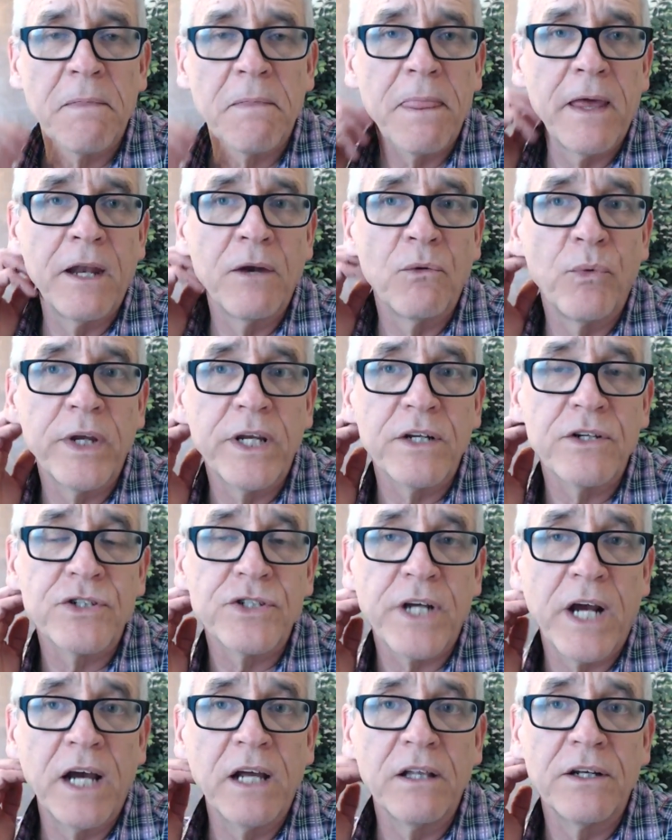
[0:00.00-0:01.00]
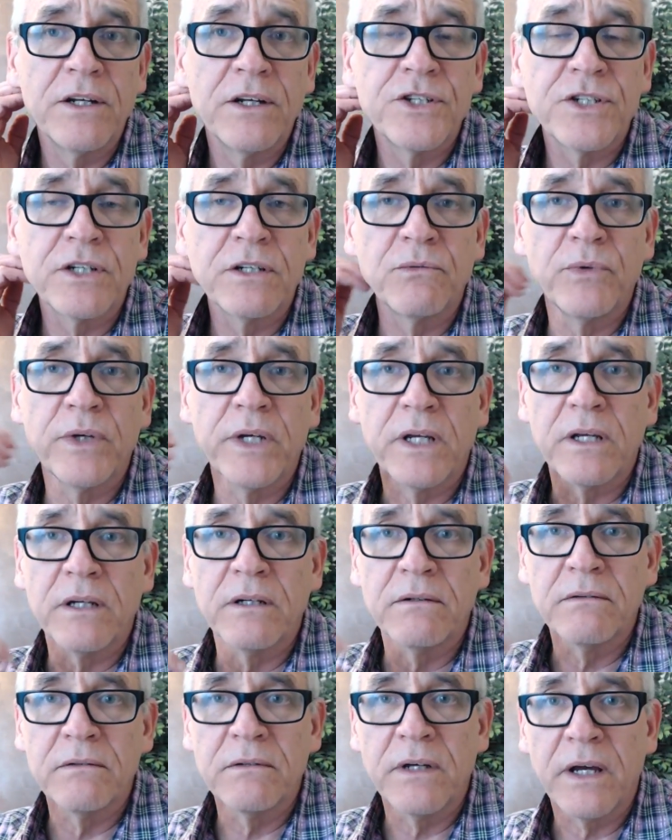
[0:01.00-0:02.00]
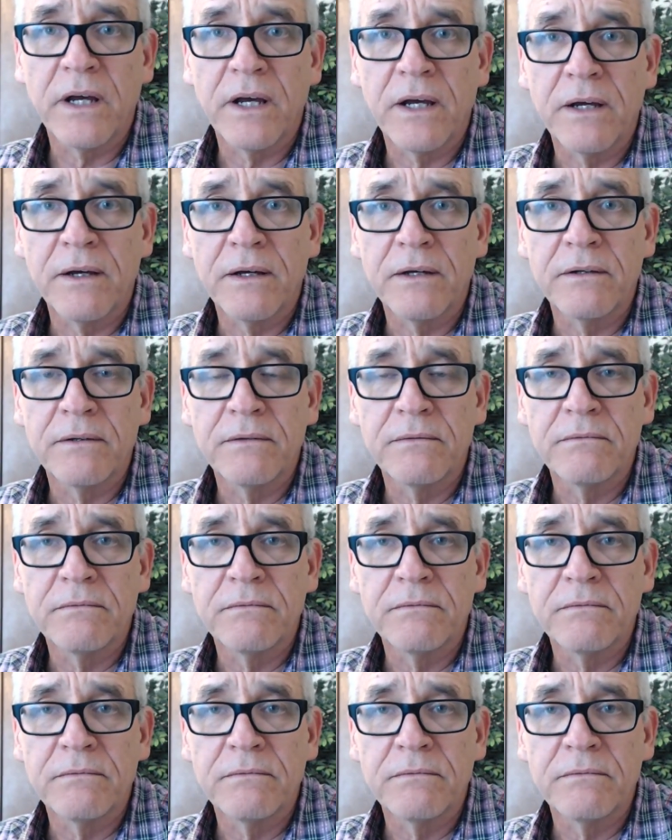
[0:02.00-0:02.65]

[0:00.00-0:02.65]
and we can challenge and we can uh,